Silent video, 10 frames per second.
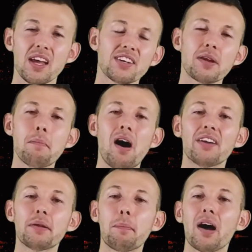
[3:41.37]

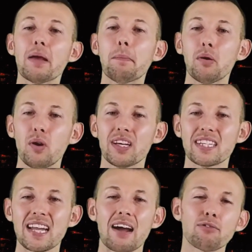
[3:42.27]
demanded by
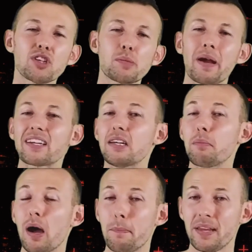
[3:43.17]
employers and respected
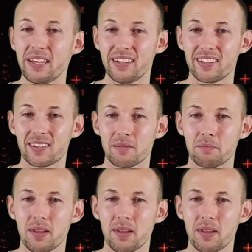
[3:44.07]
by peers.